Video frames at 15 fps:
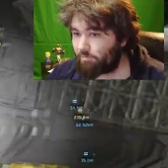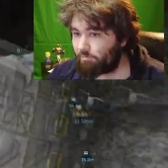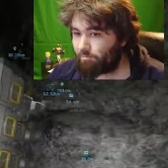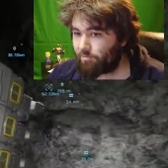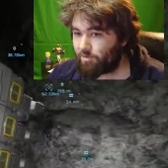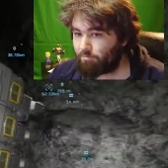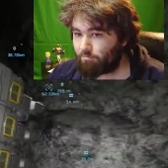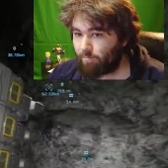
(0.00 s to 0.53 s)

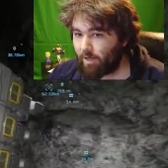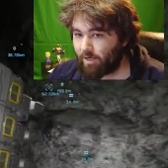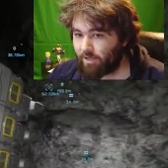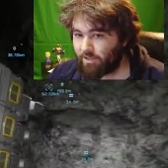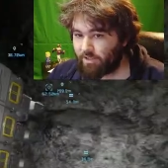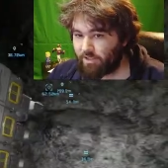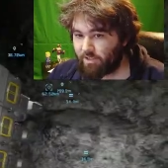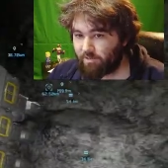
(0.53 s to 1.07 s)
mining
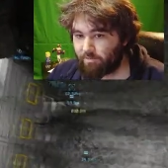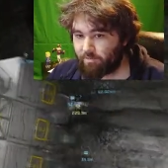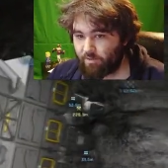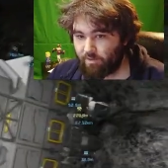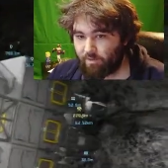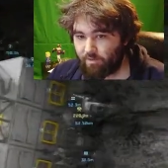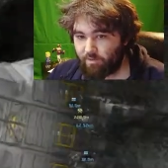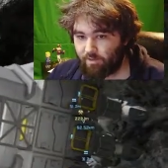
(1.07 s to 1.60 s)
ship
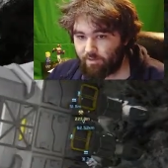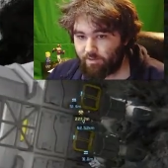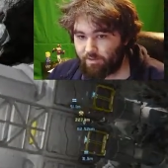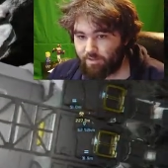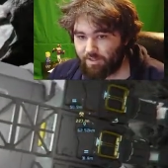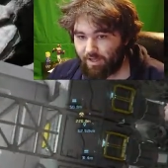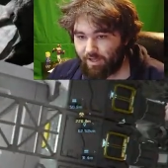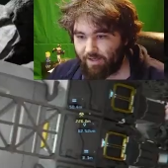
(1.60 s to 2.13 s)

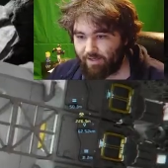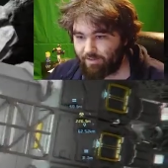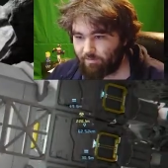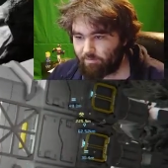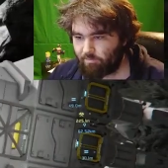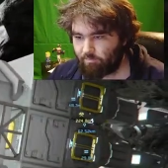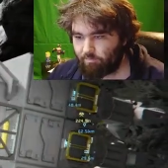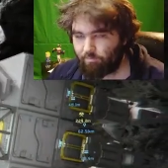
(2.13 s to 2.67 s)
design,
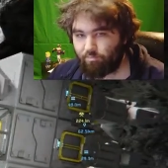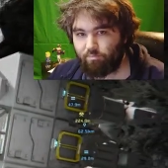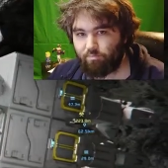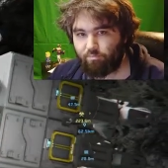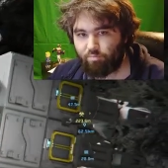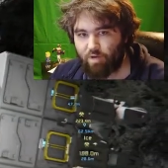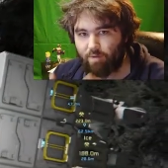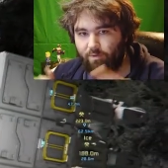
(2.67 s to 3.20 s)

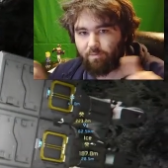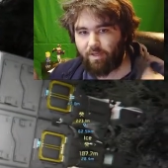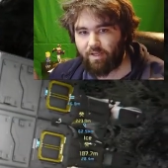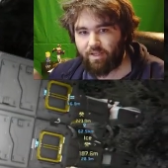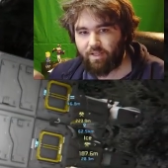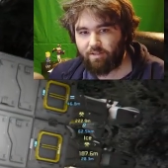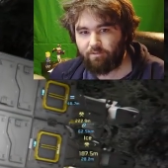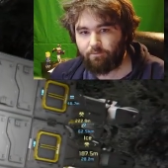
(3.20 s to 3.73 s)
probably make
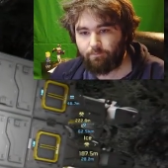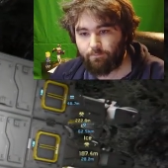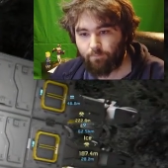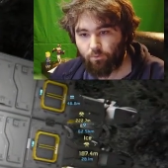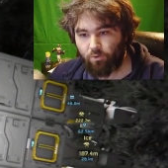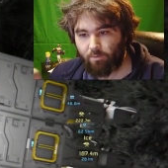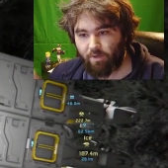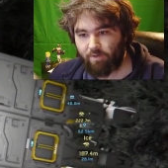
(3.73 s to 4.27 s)
it
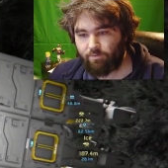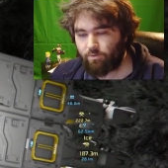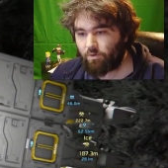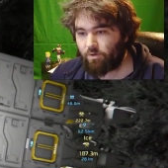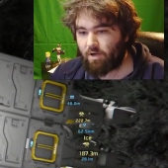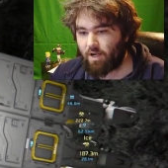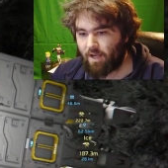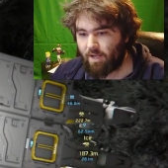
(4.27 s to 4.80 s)

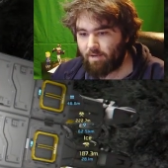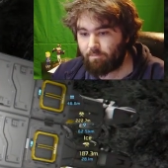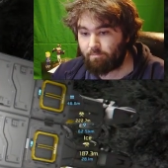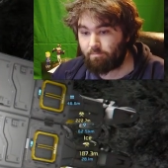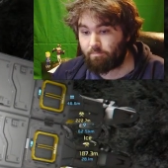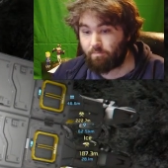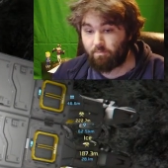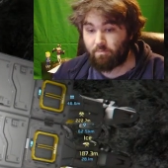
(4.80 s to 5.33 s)
4x4.
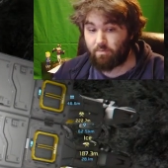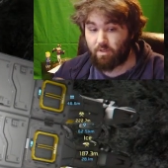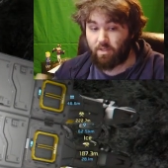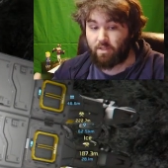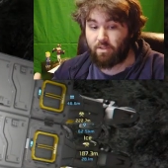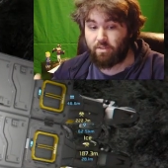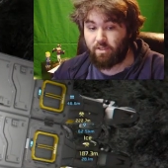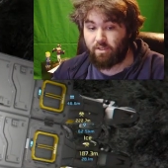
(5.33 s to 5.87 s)
I'm
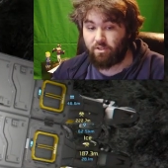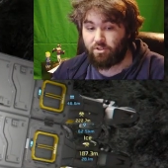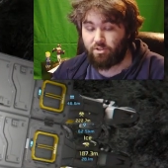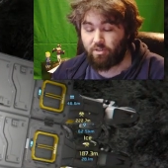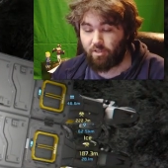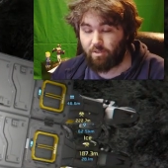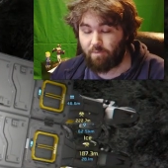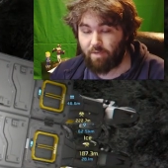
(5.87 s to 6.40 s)

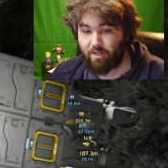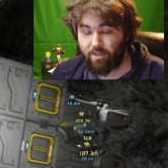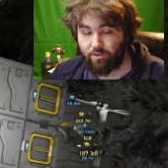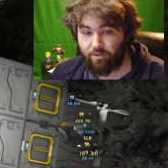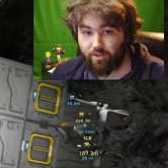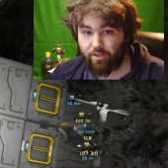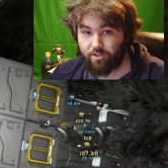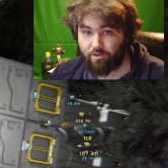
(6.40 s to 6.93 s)
intentionally making
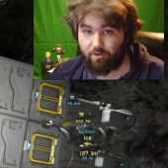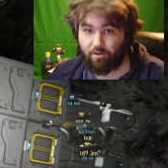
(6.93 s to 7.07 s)
things hard